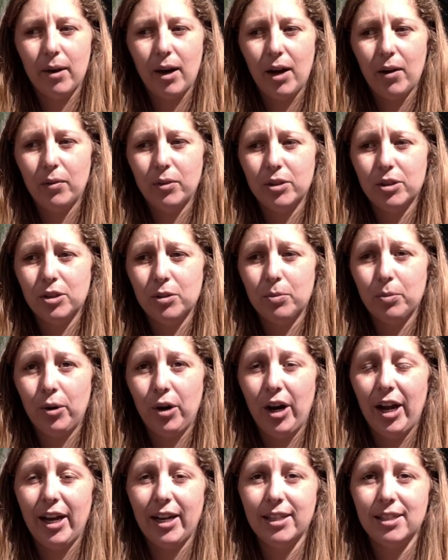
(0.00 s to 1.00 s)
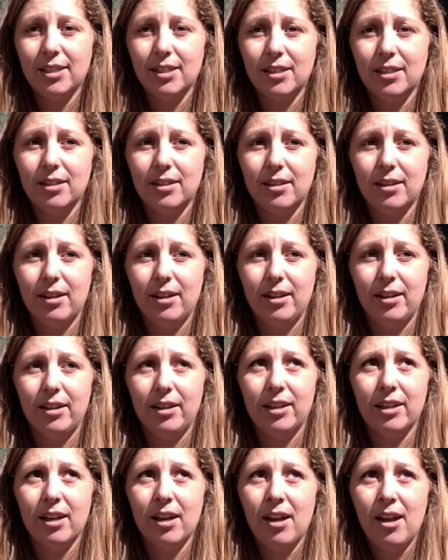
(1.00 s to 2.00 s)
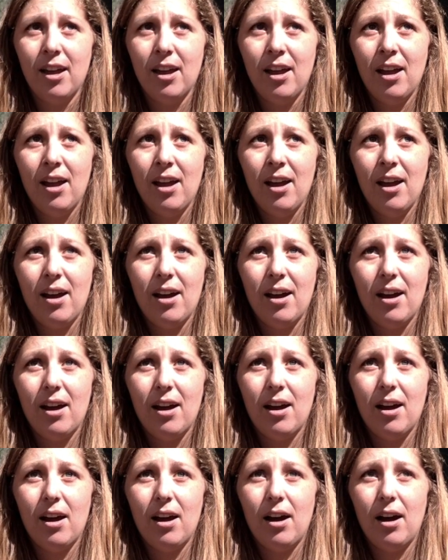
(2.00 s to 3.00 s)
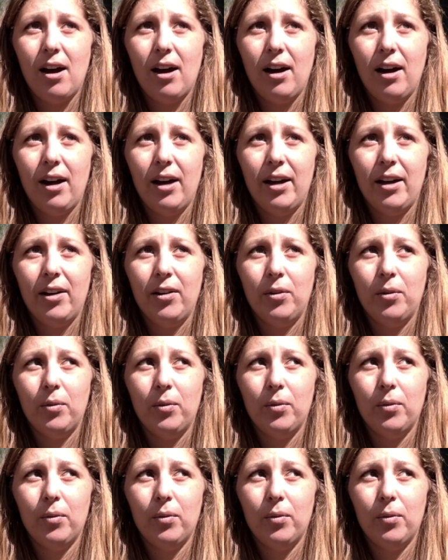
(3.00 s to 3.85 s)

I was depressed, and I